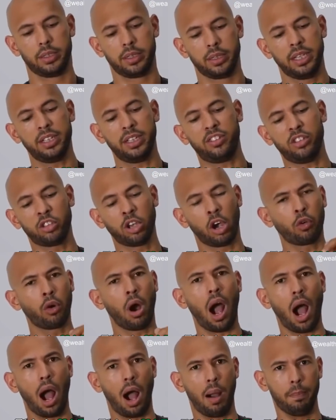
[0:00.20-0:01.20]
This is
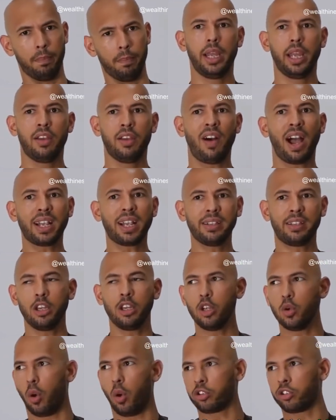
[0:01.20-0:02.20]
haram. If I
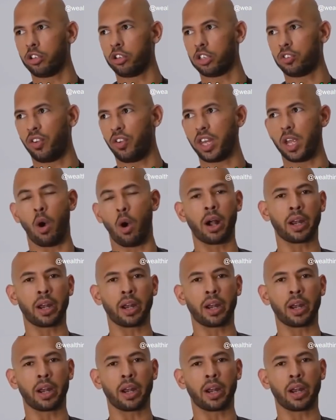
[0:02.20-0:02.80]
continue watching this video,